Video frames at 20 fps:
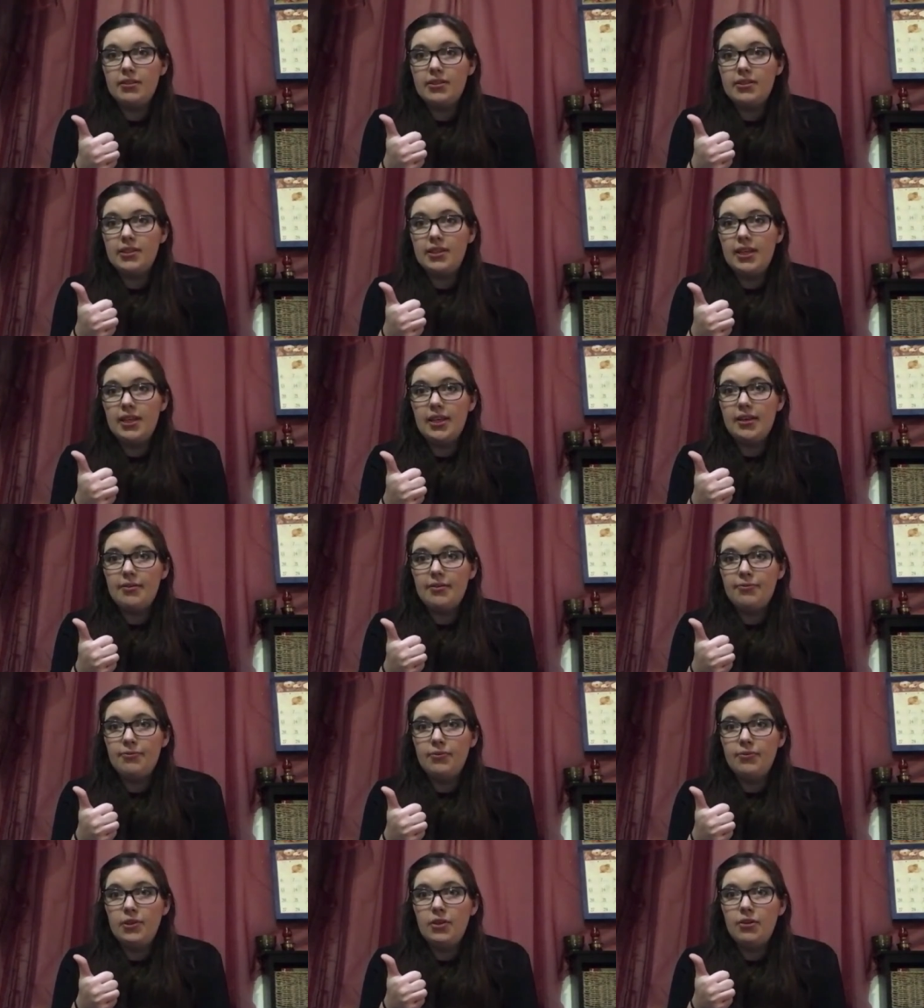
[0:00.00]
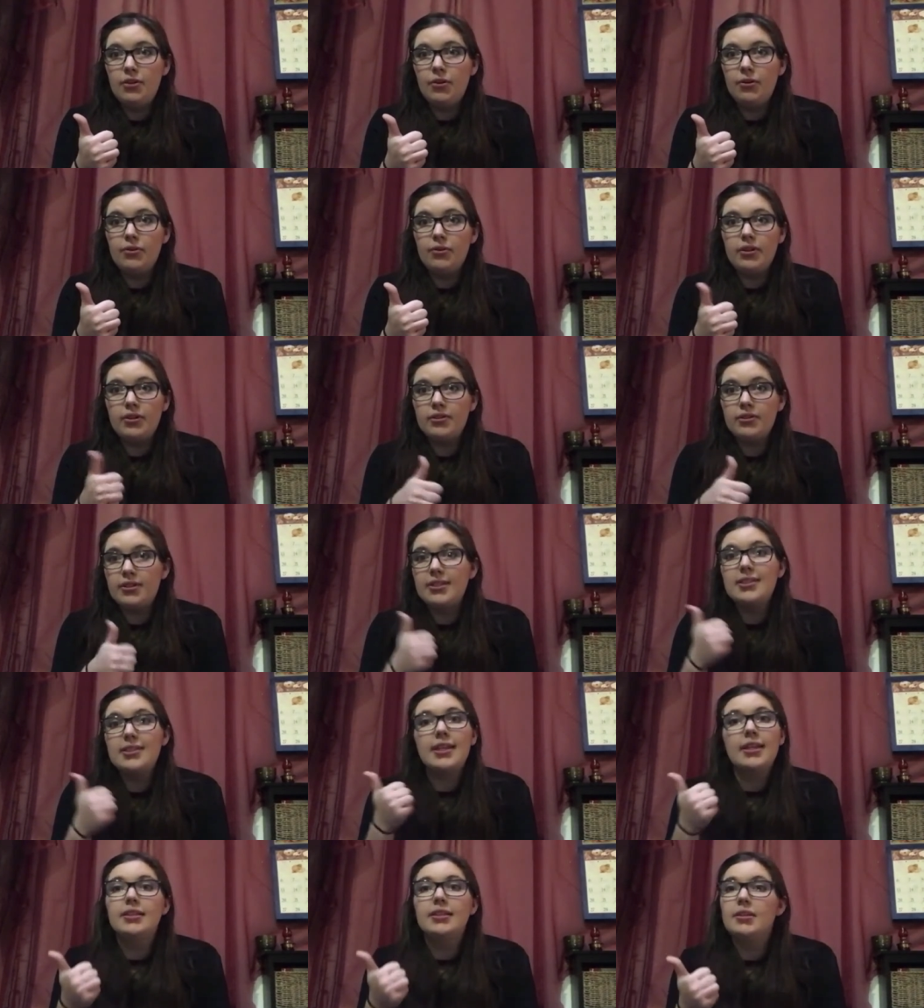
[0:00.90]
See if, you know, there's a
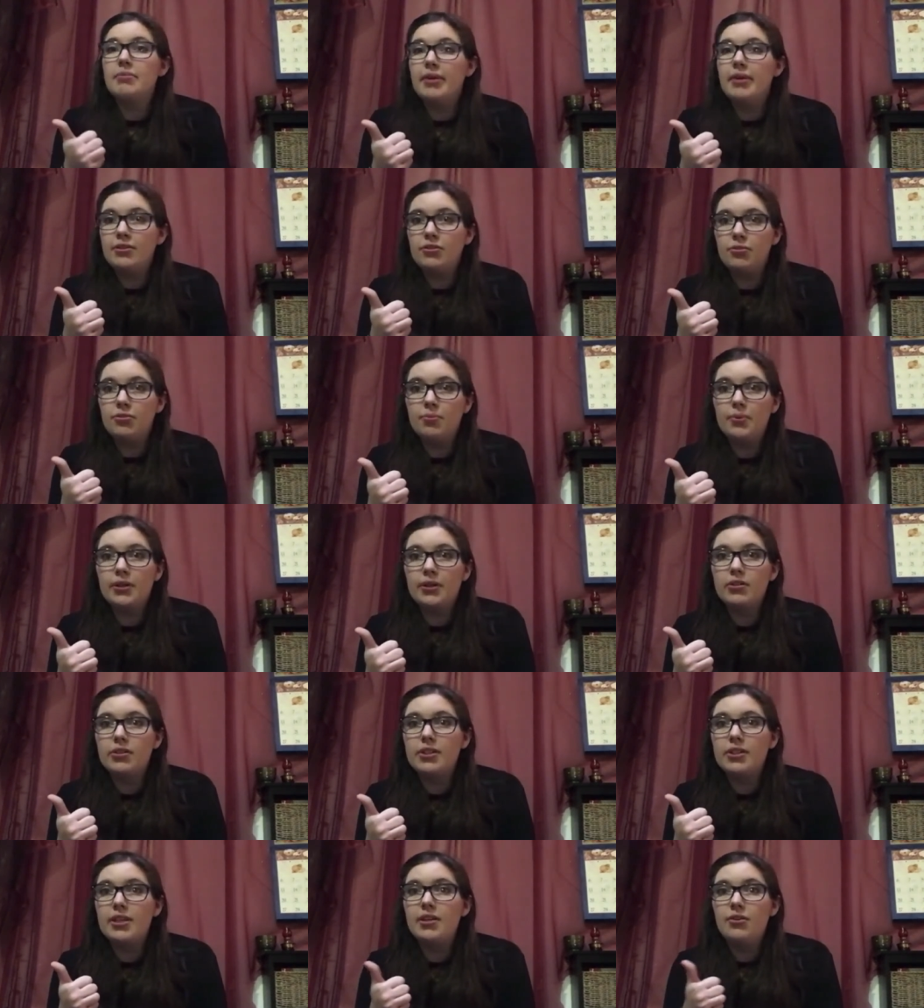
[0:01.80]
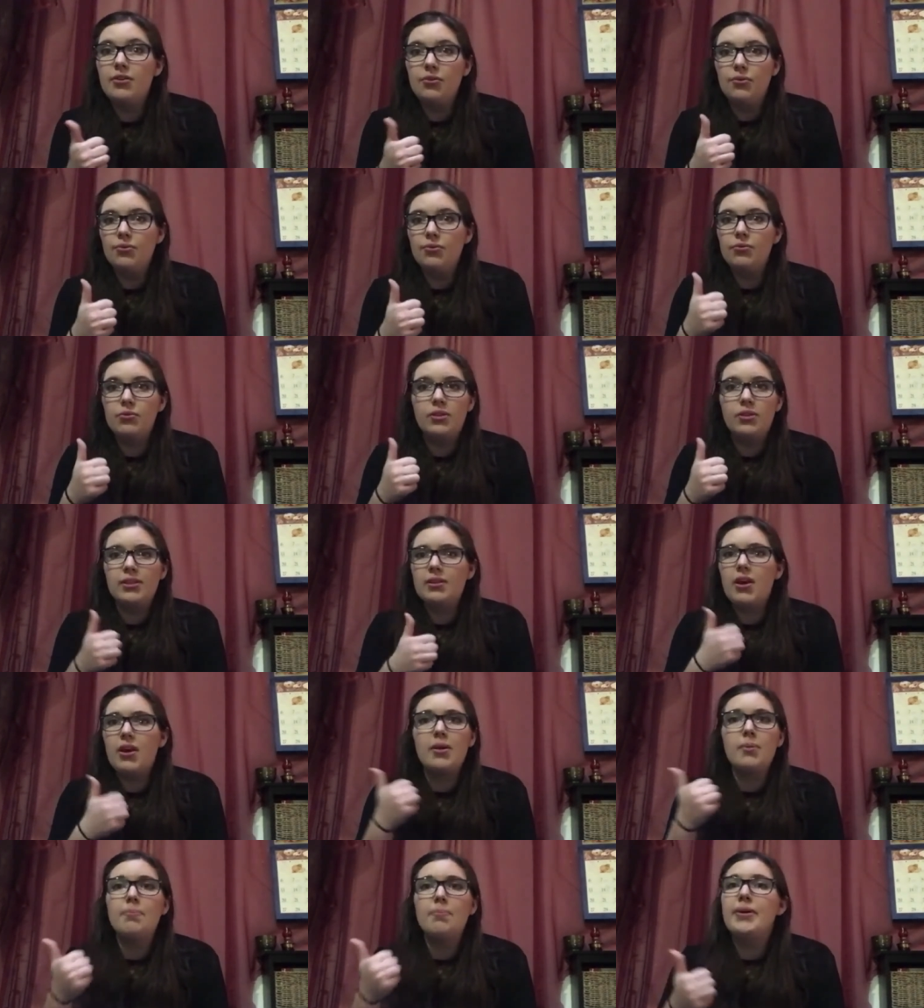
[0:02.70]
sentimental person who's
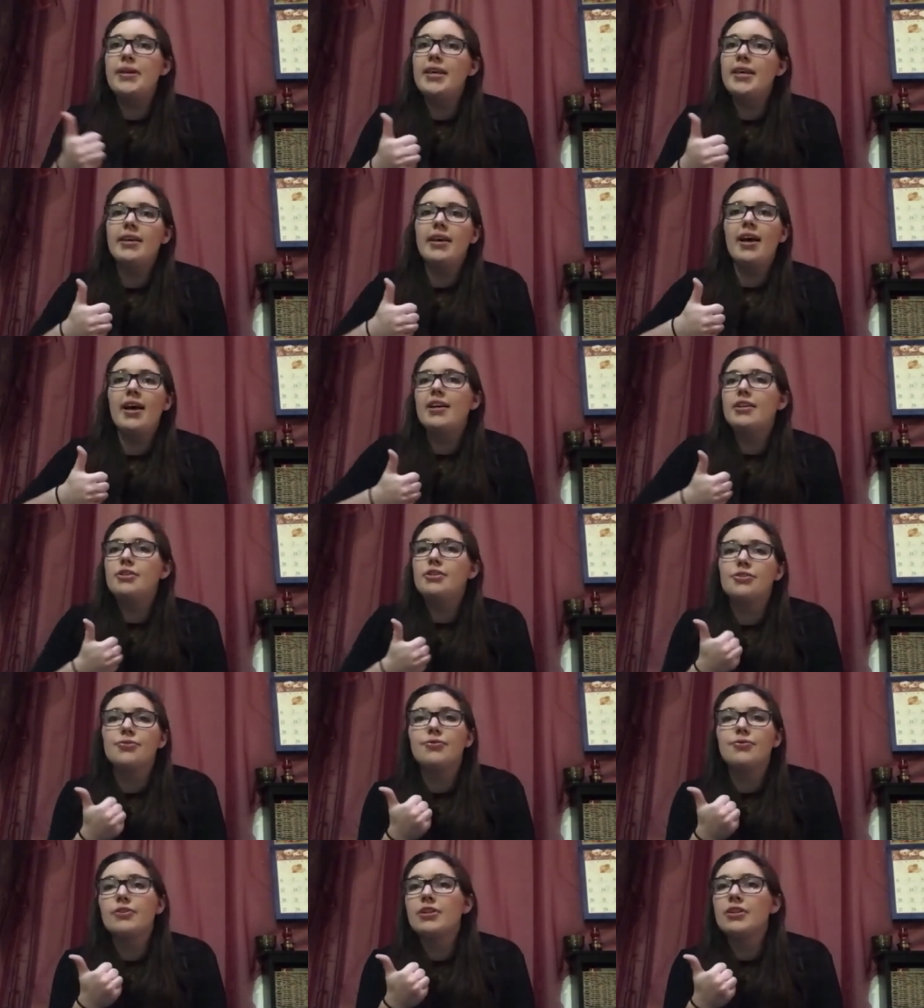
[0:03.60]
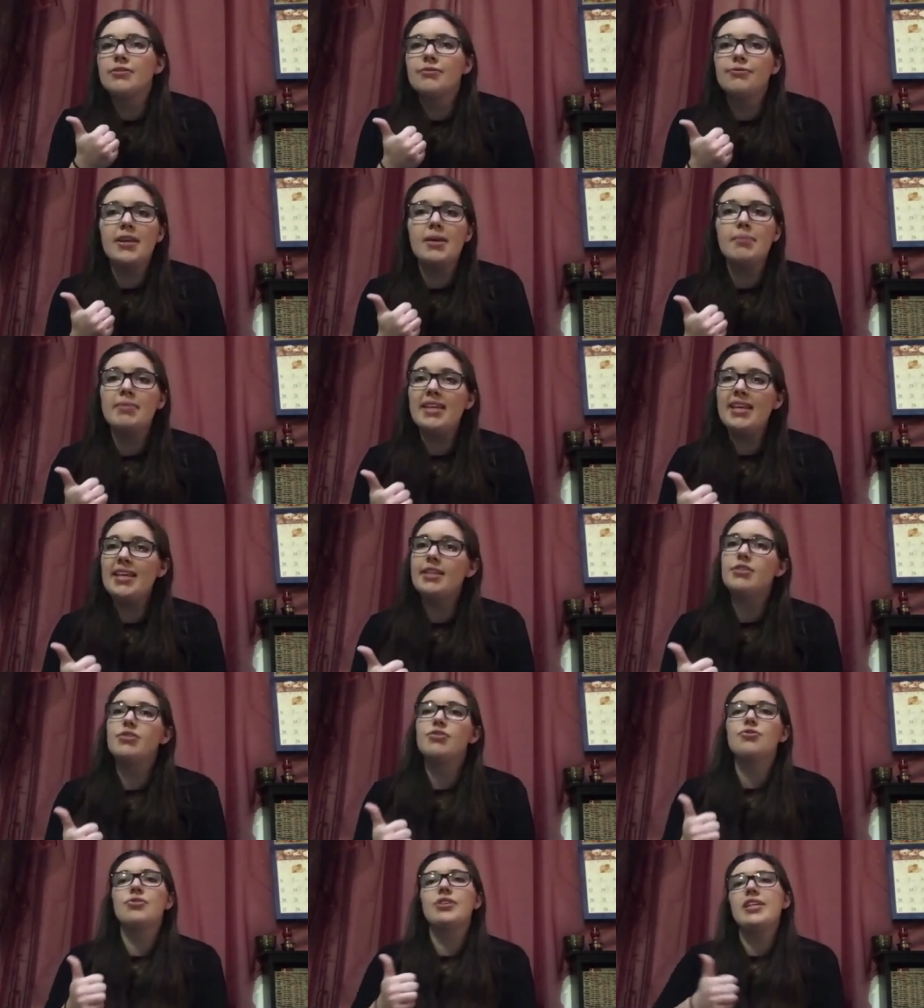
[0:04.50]
got a big hunch for family
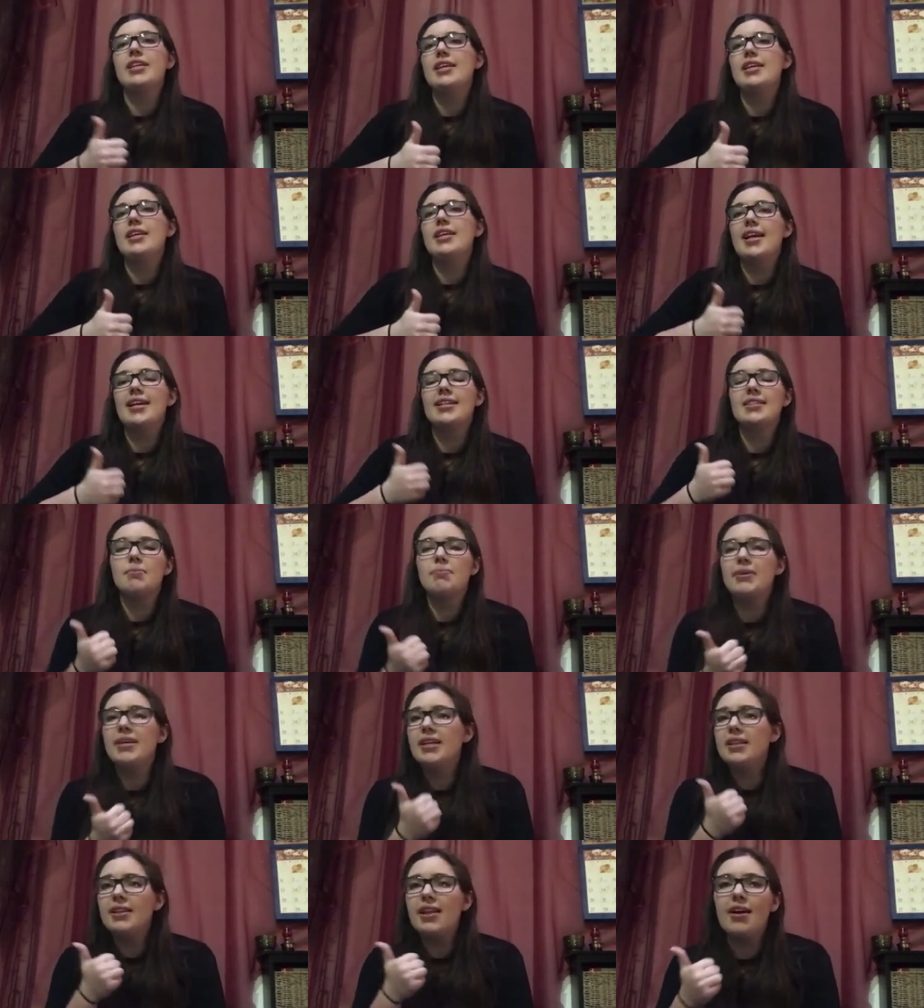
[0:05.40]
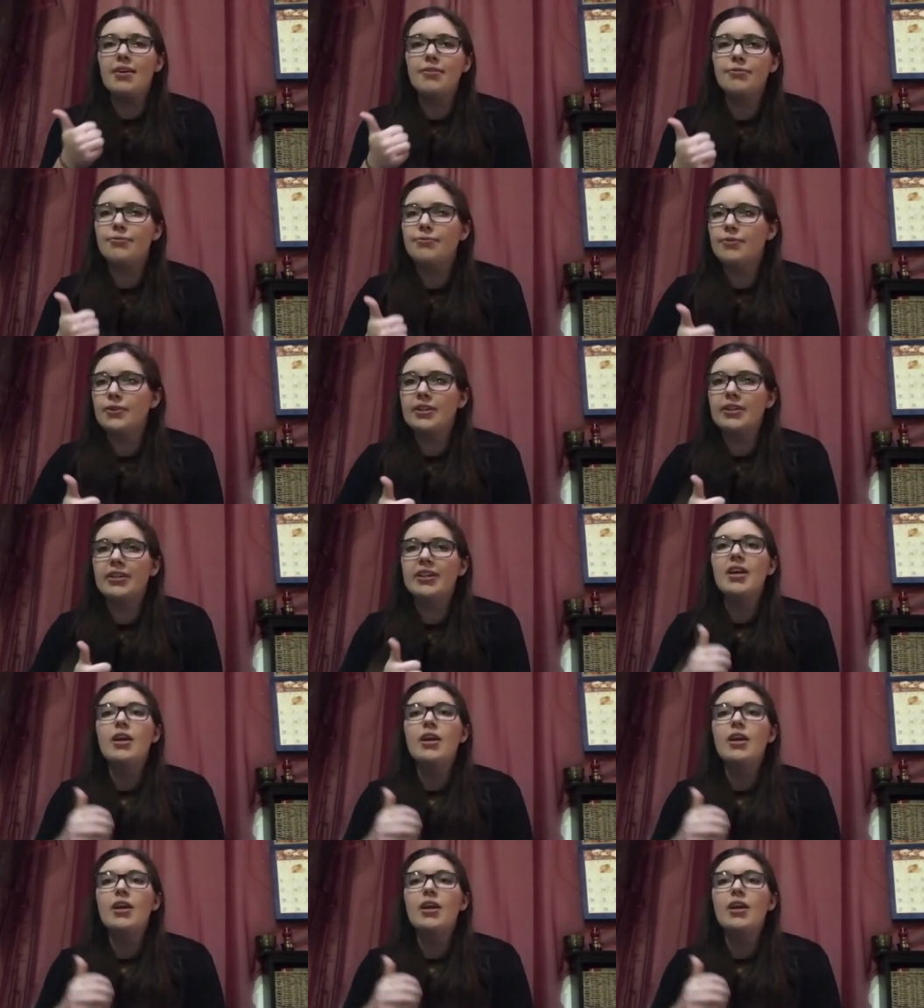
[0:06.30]
history and has a big love for